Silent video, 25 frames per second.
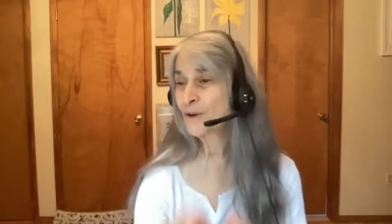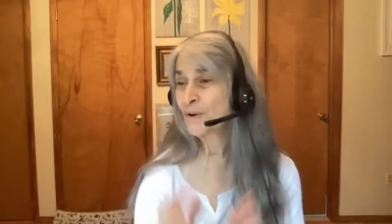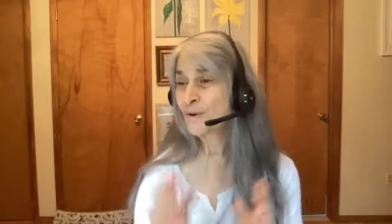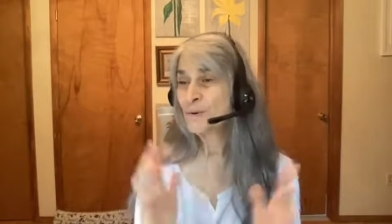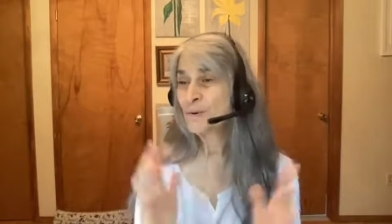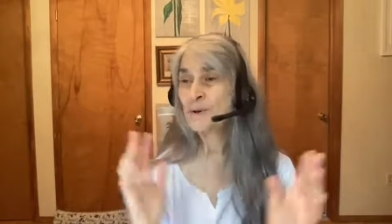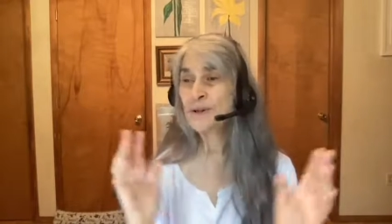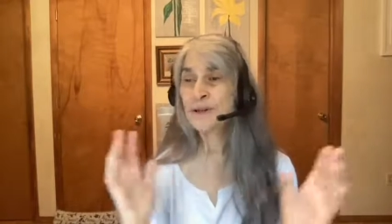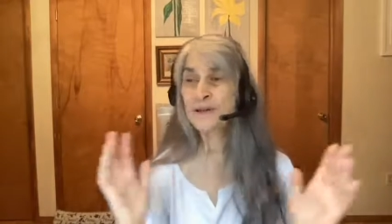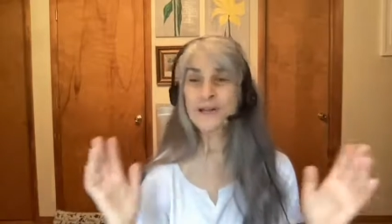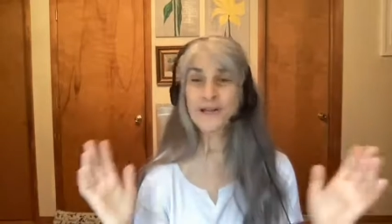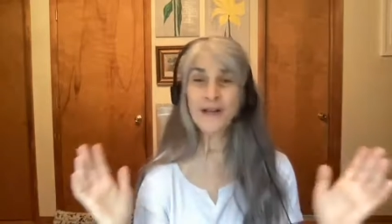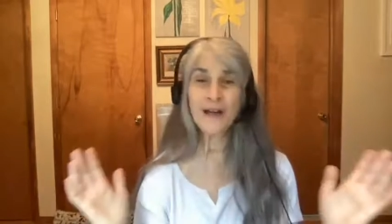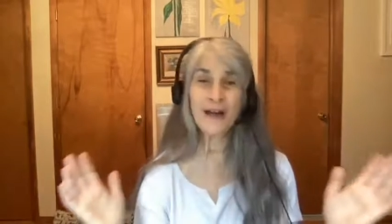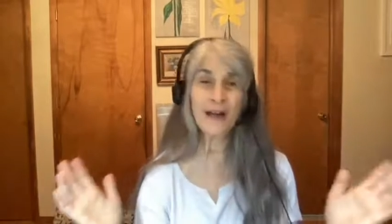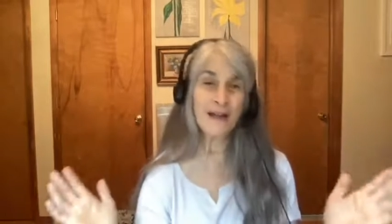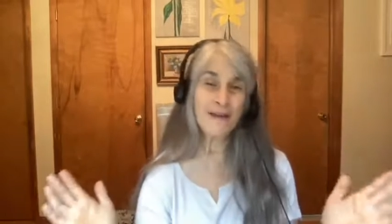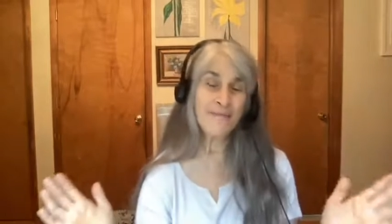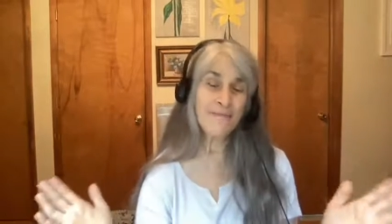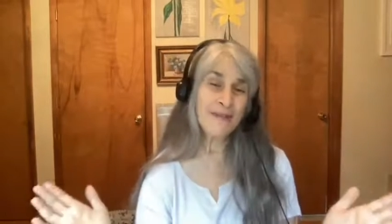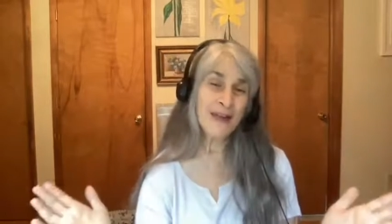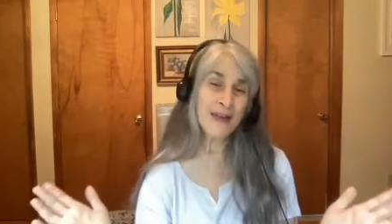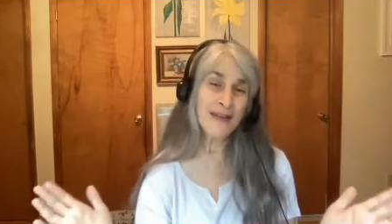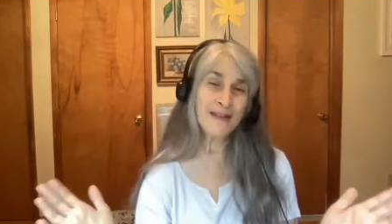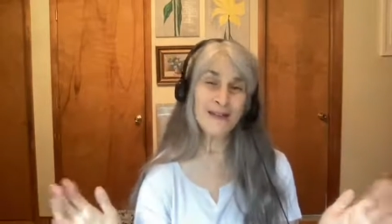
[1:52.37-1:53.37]
When I
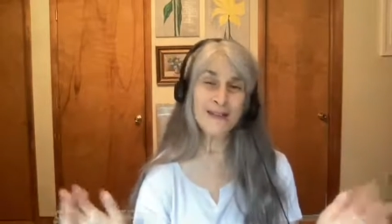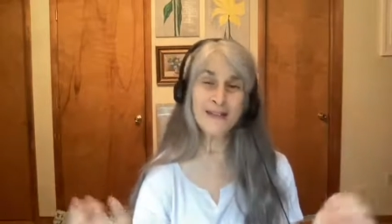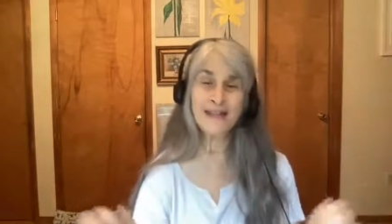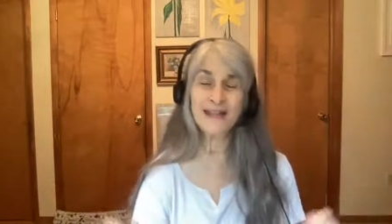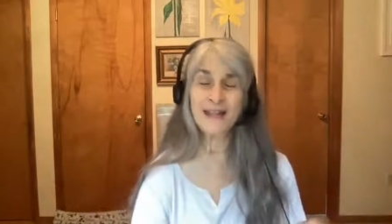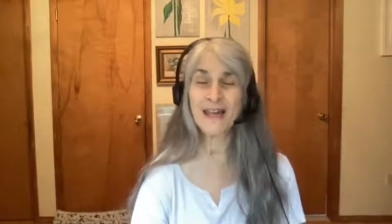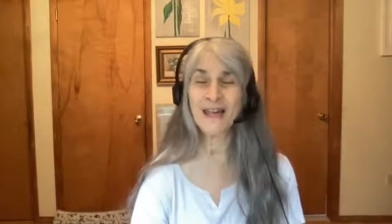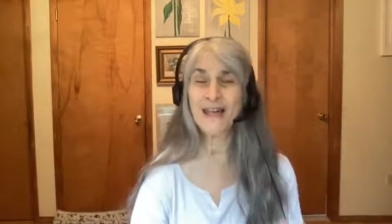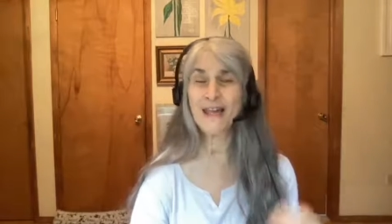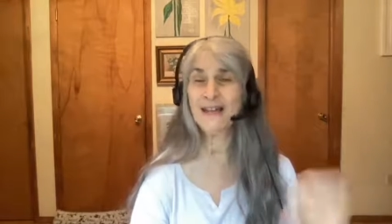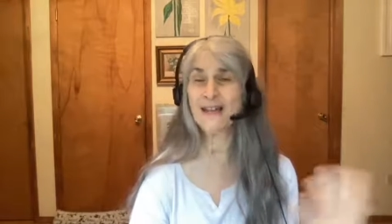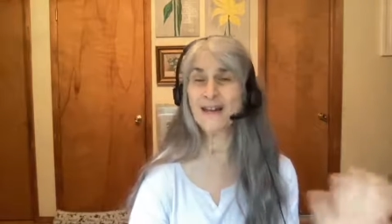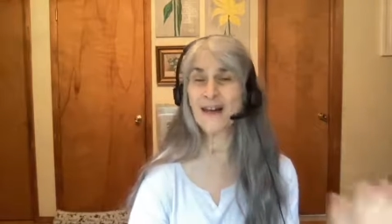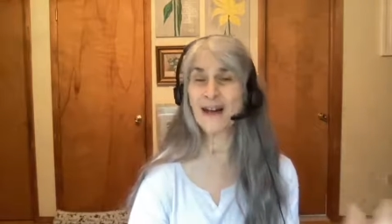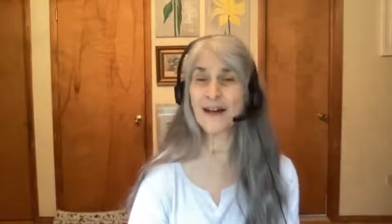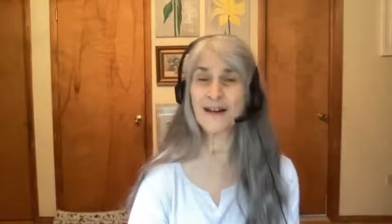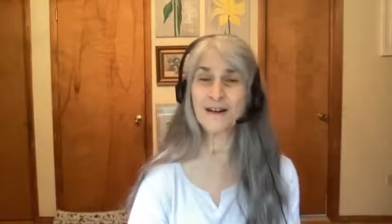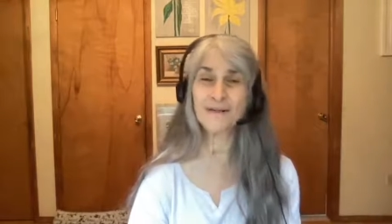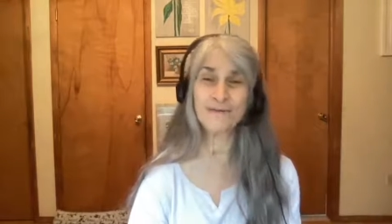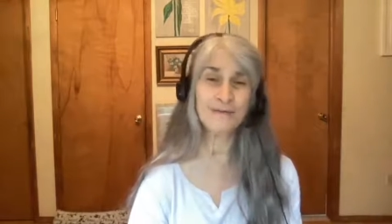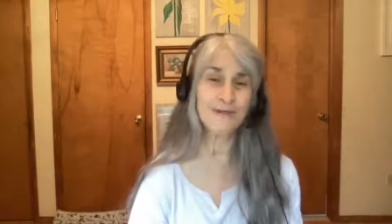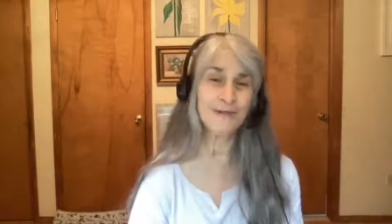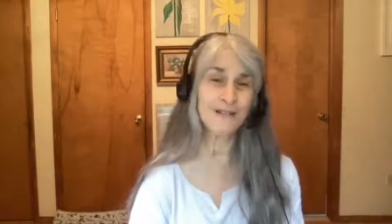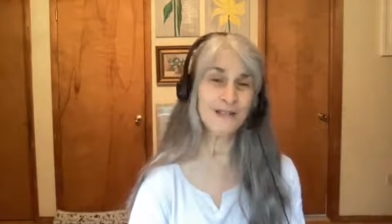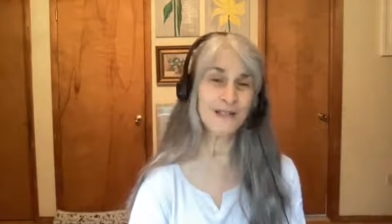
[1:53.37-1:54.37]
meditate,
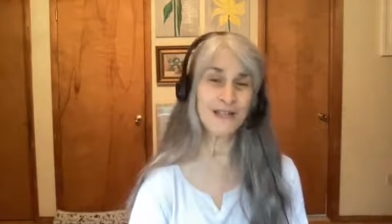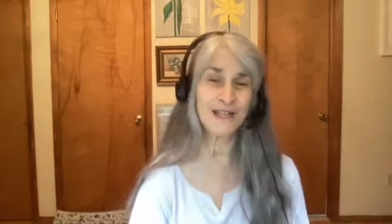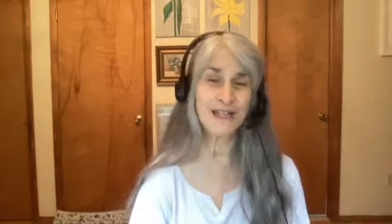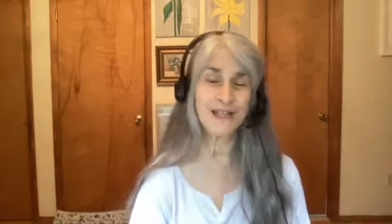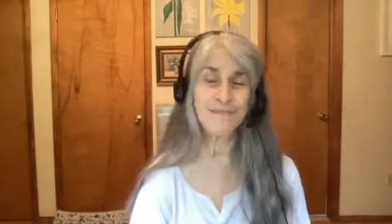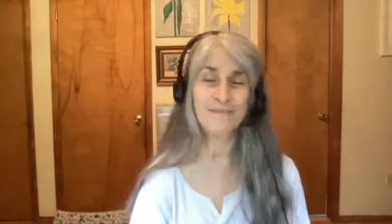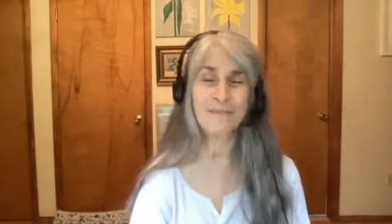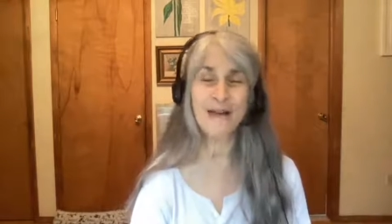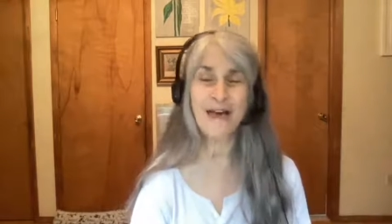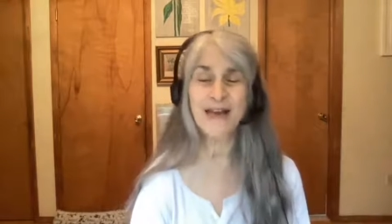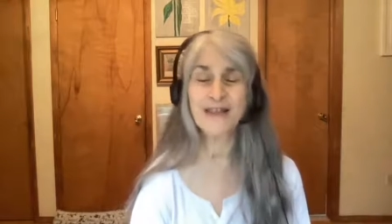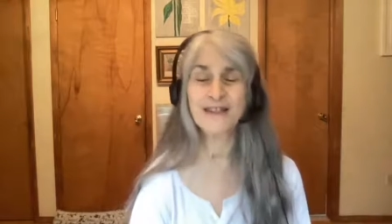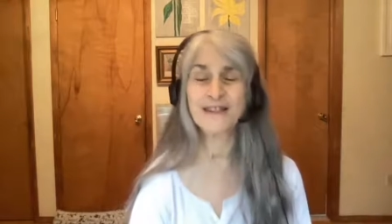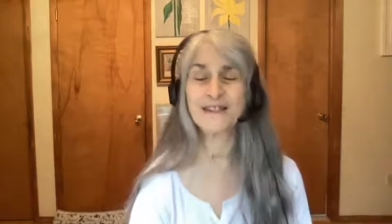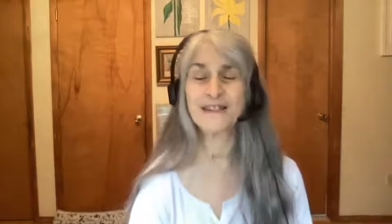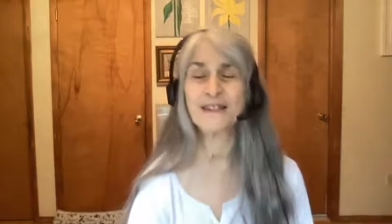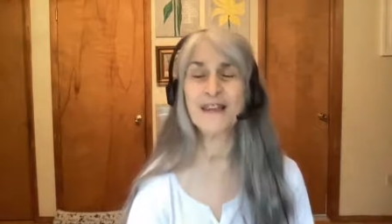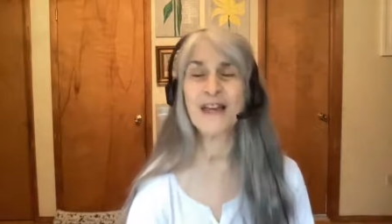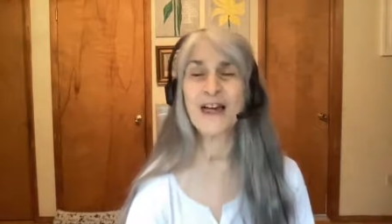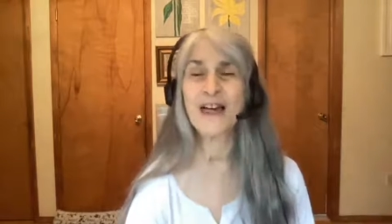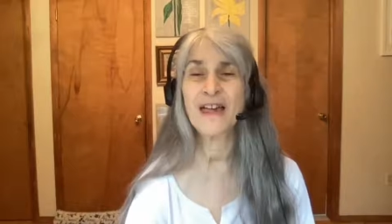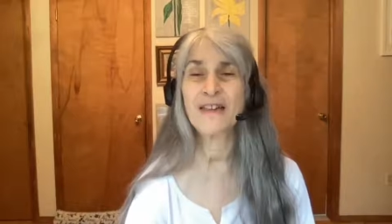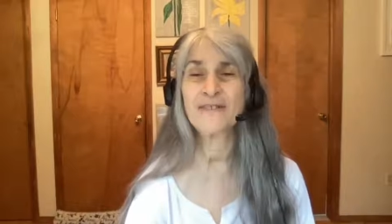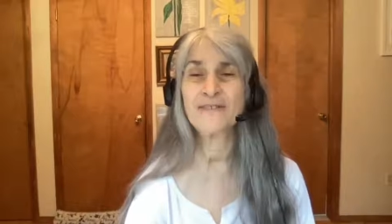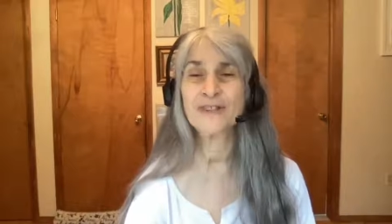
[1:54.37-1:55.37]
I would see past
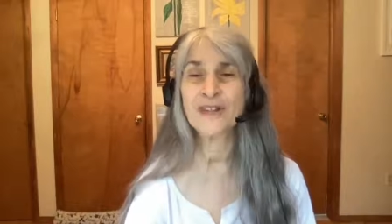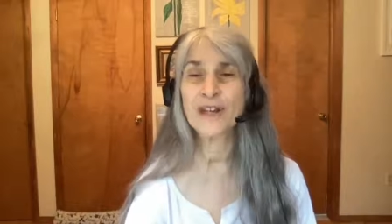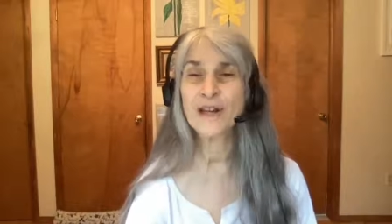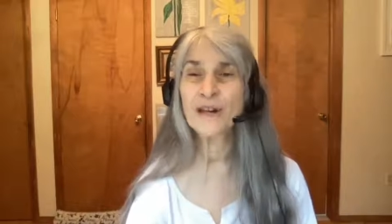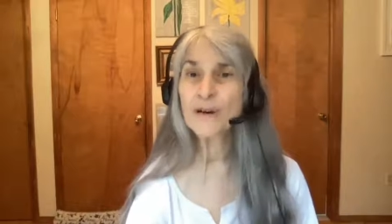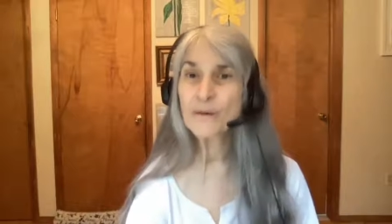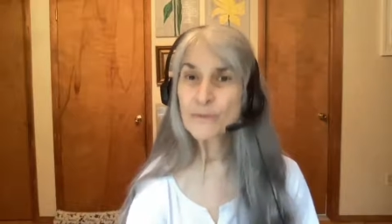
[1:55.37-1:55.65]
lives,